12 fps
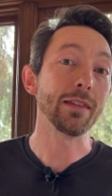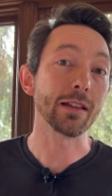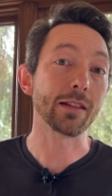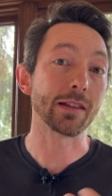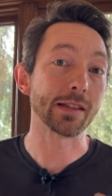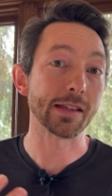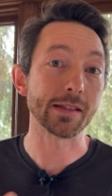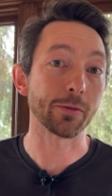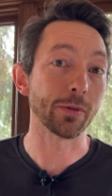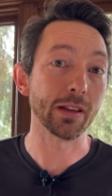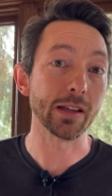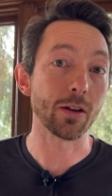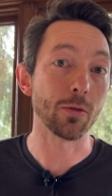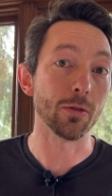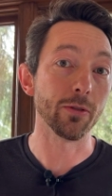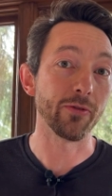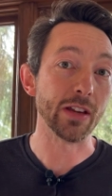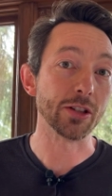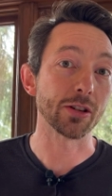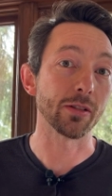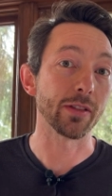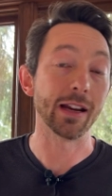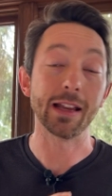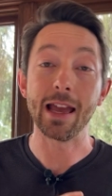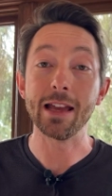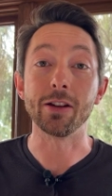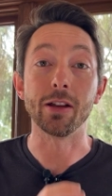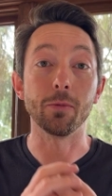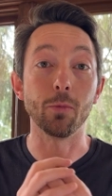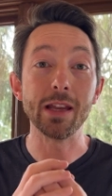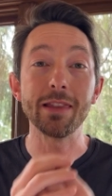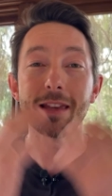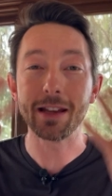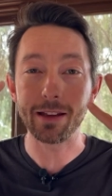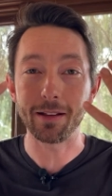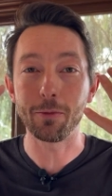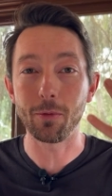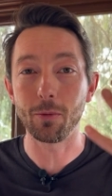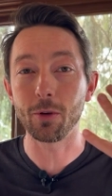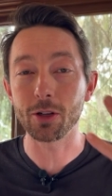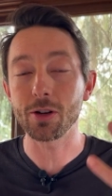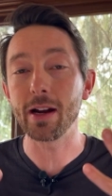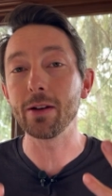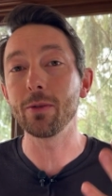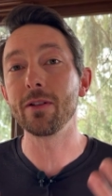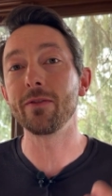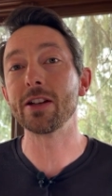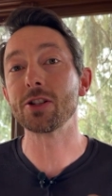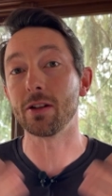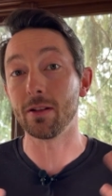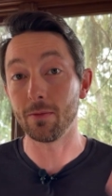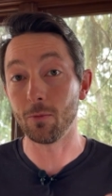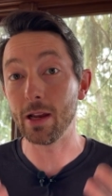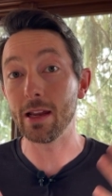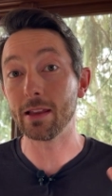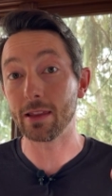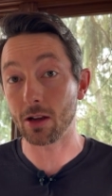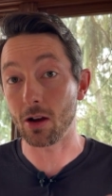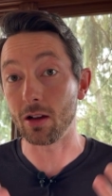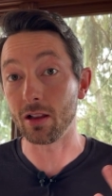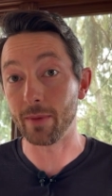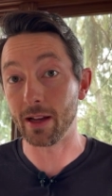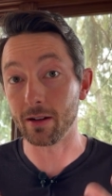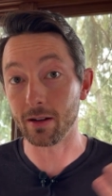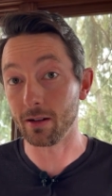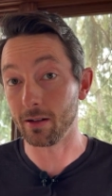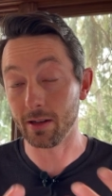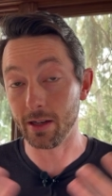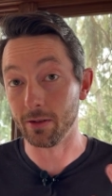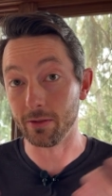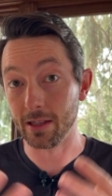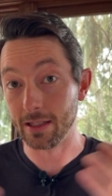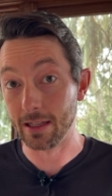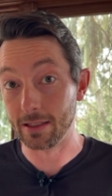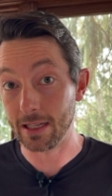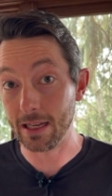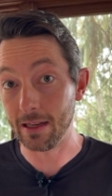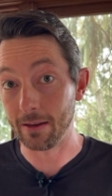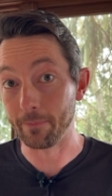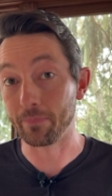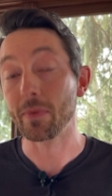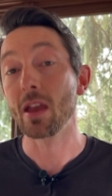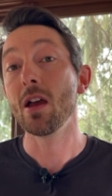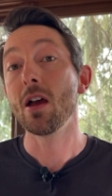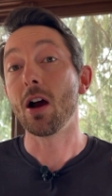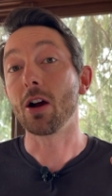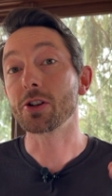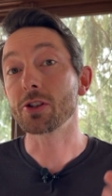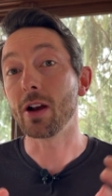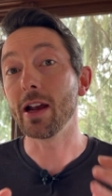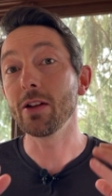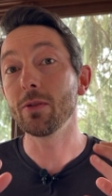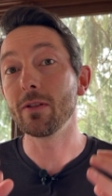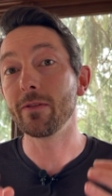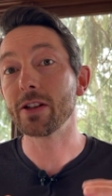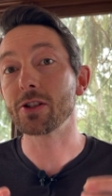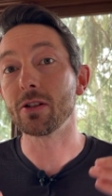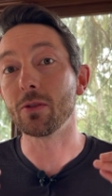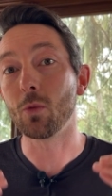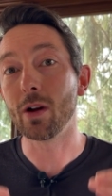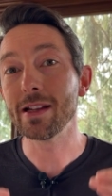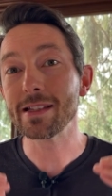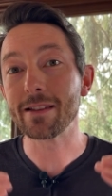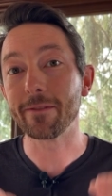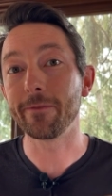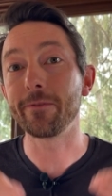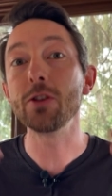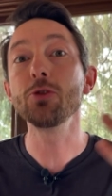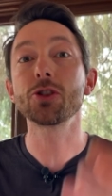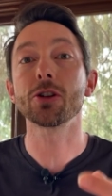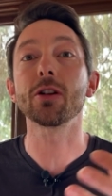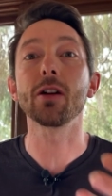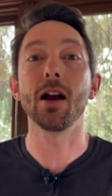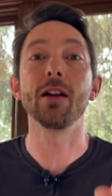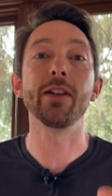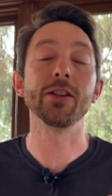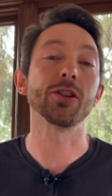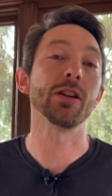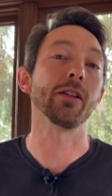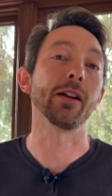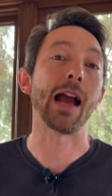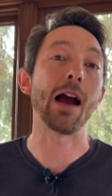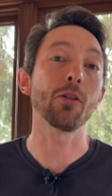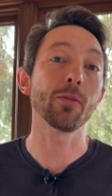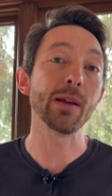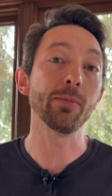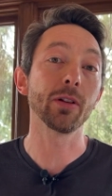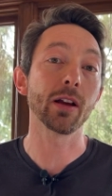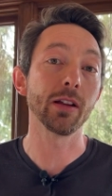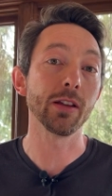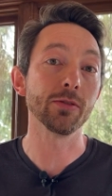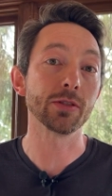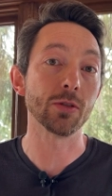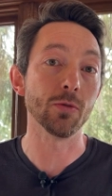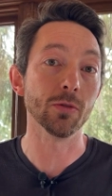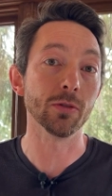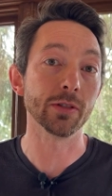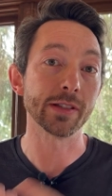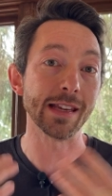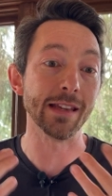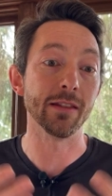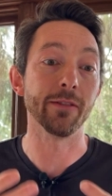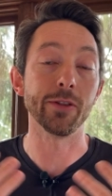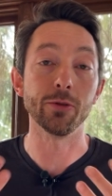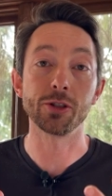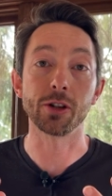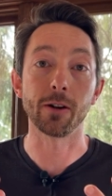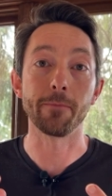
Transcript: that this is a really cool feature that again, we think we're trying to envision, we at the collimator, you know, the, the team are trying to envision what is the future of engineering? How are people gonna use tools in the future?